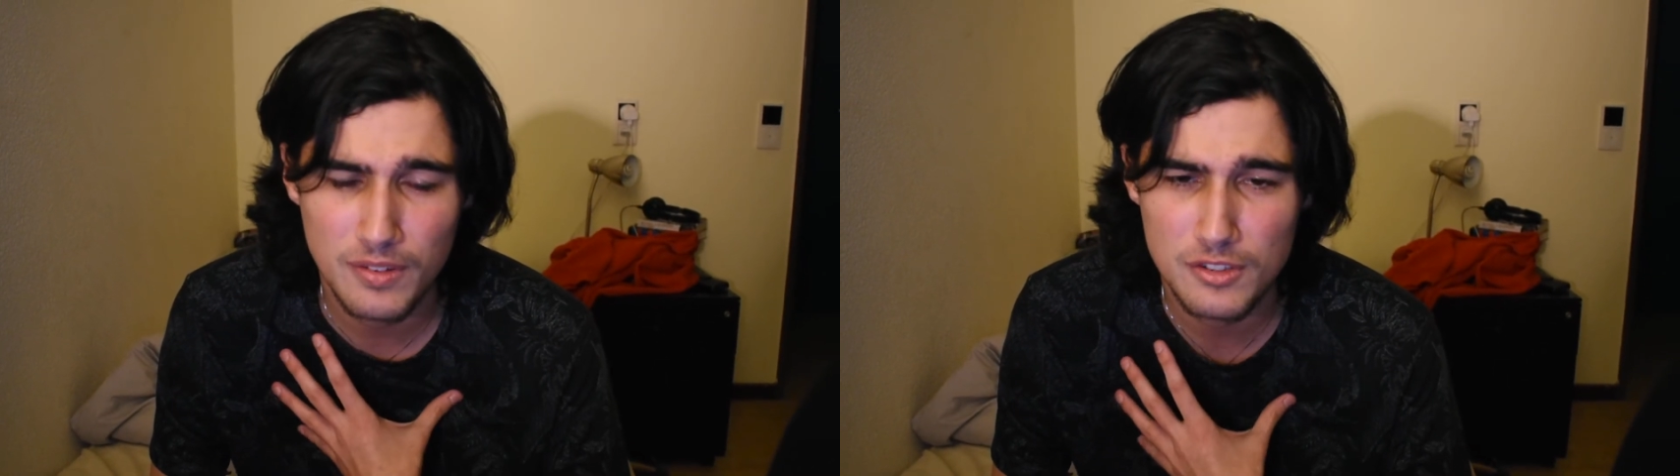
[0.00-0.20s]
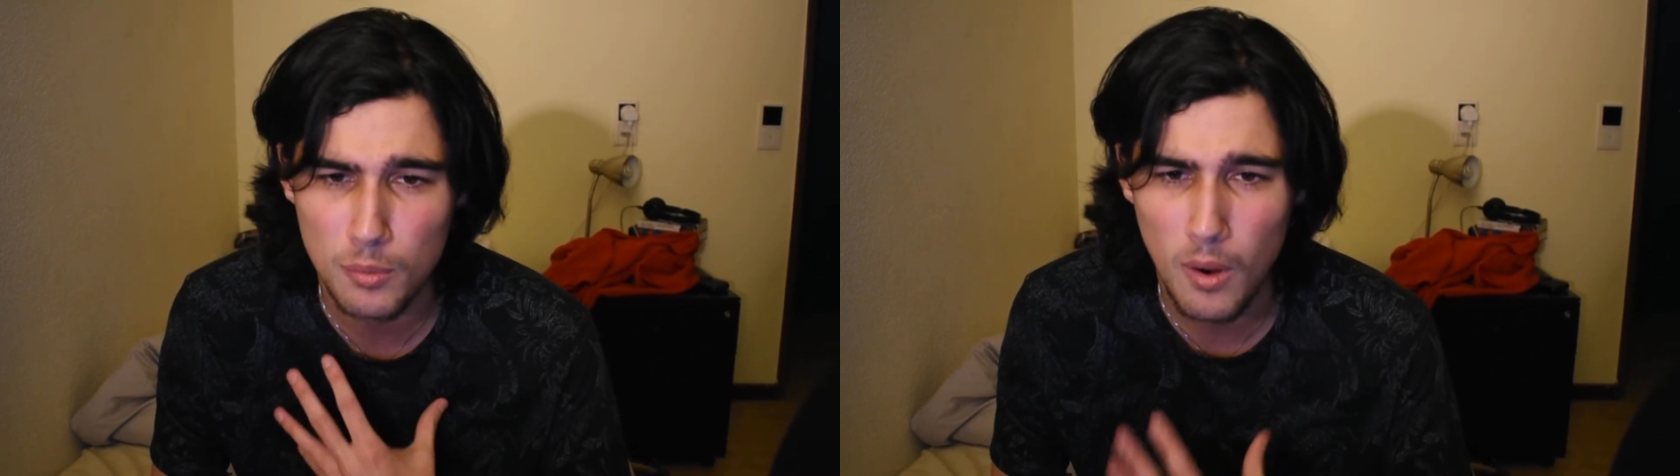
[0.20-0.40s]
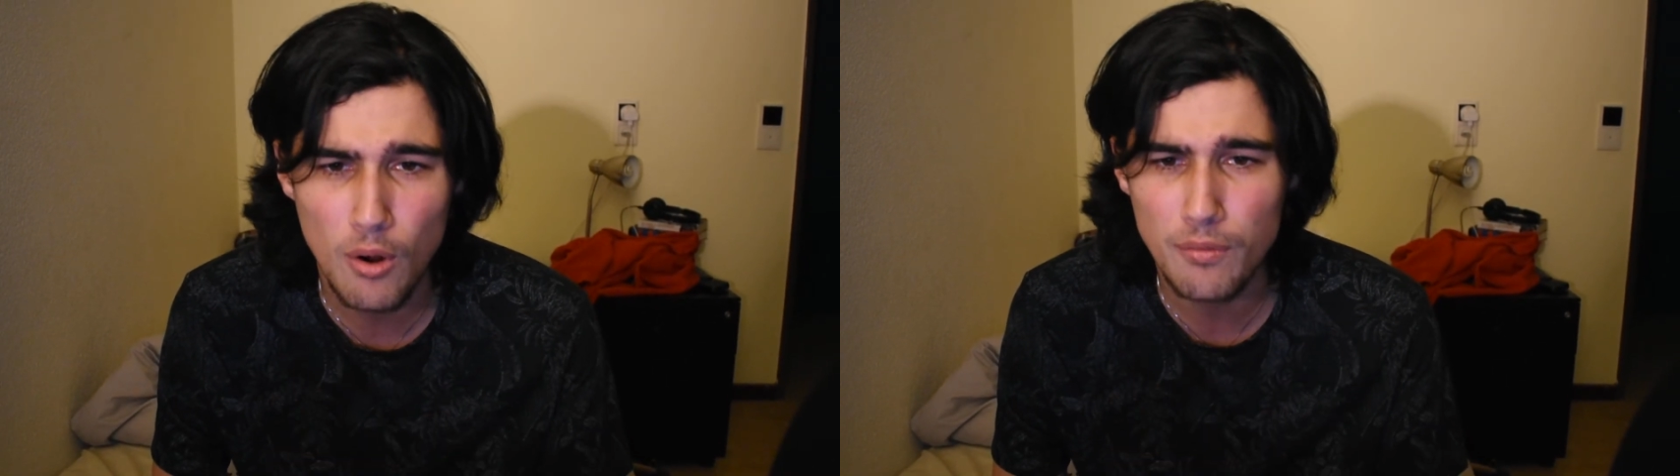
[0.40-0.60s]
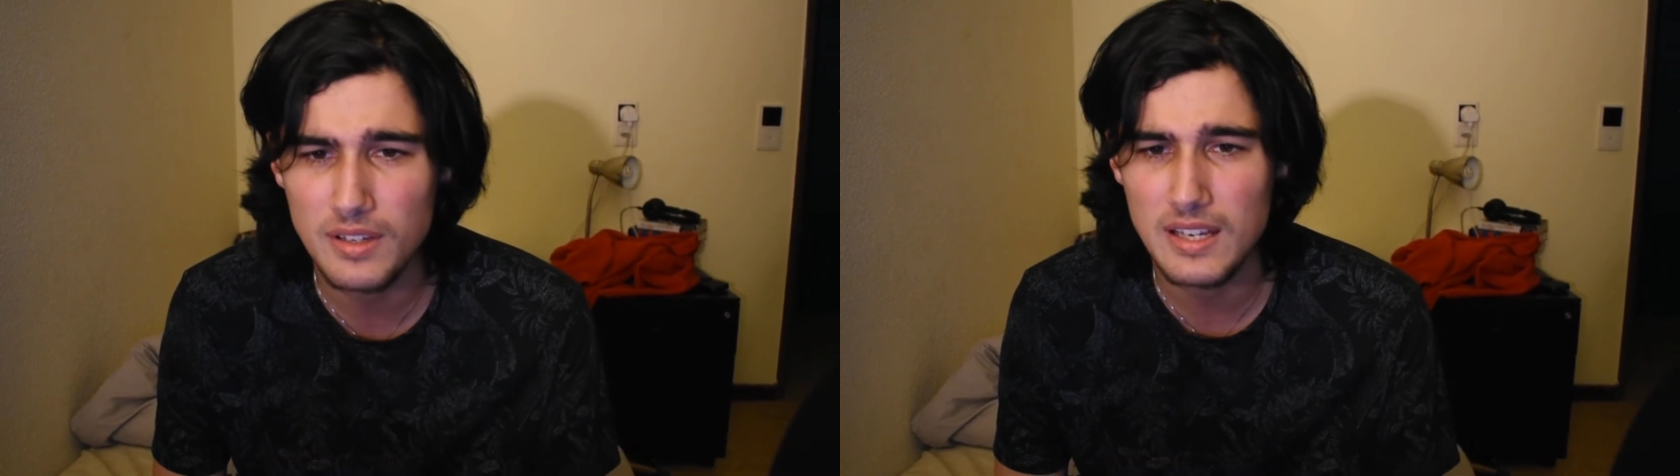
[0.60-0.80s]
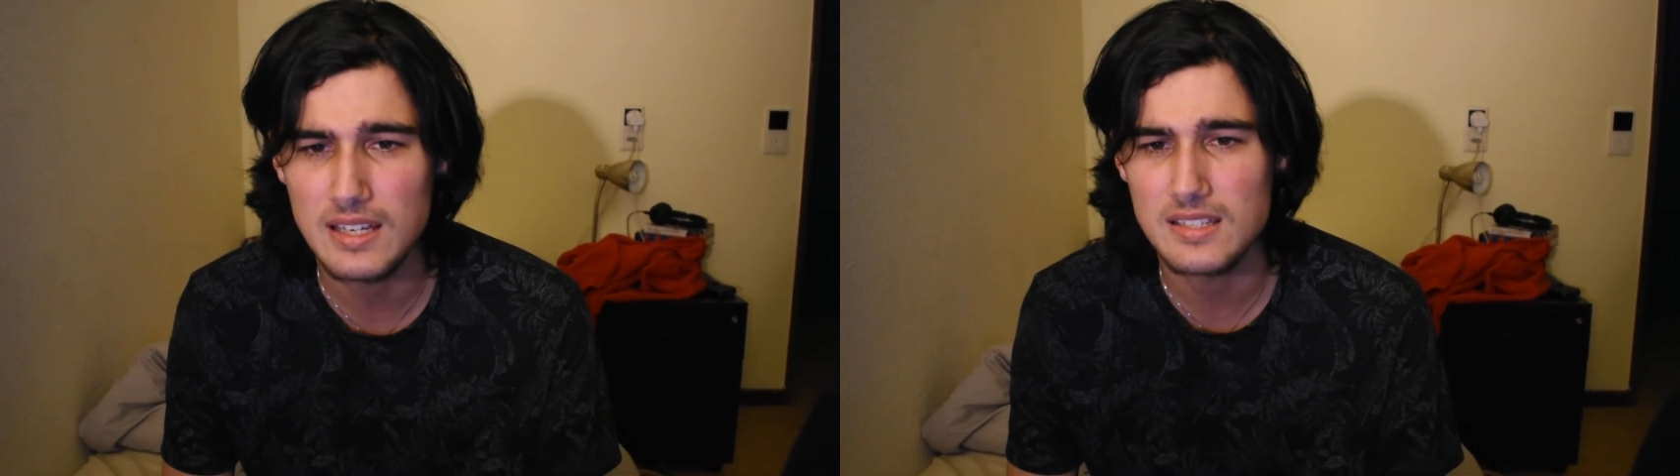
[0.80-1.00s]
12
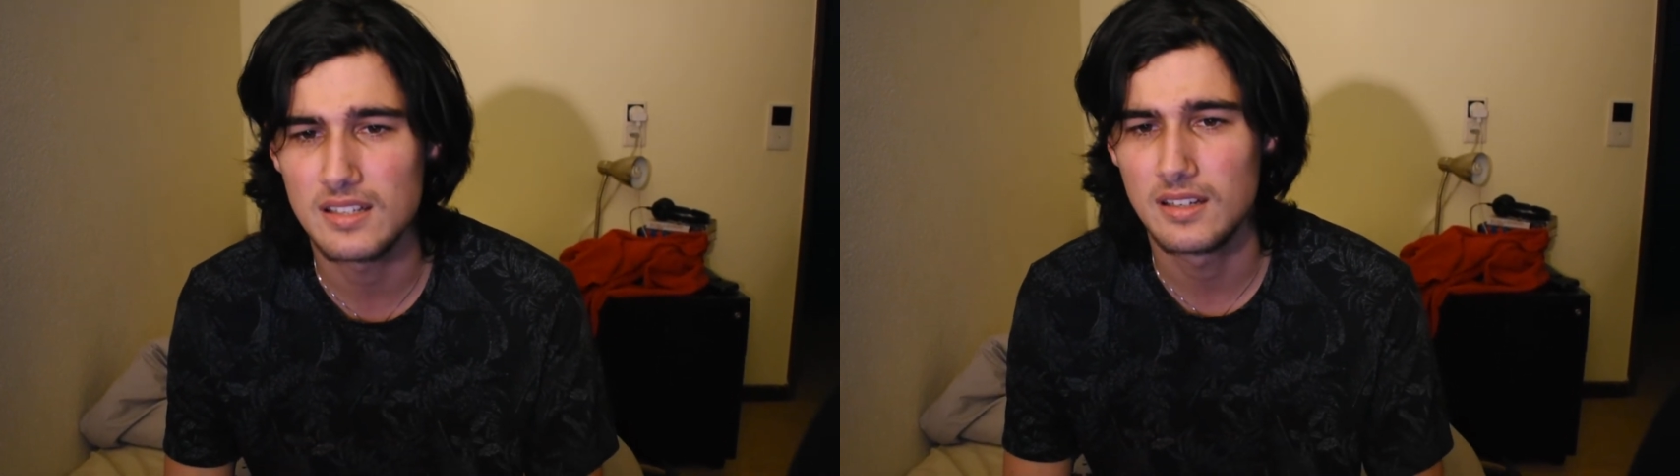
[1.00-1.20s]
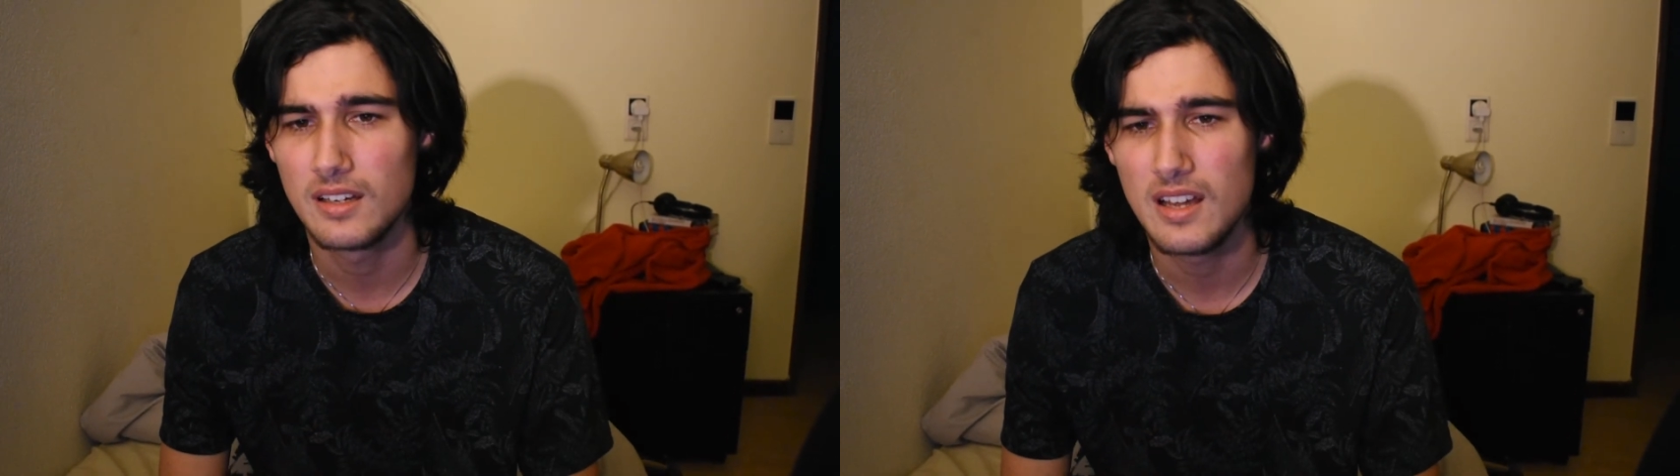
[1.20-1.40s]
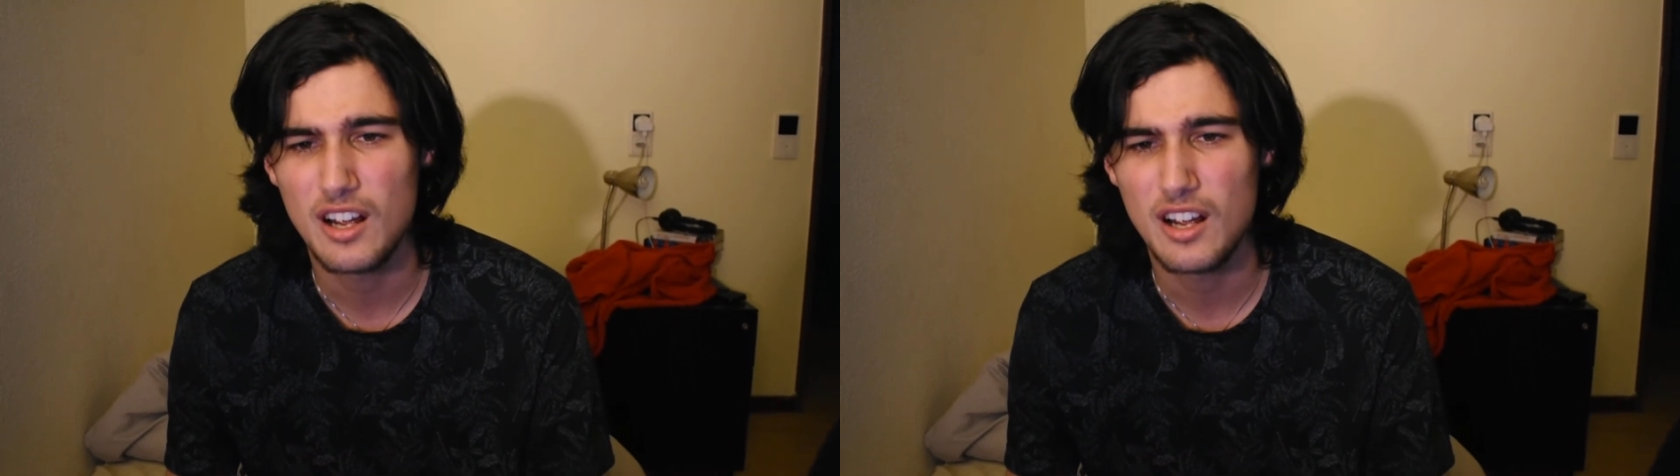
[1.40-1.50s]
years and a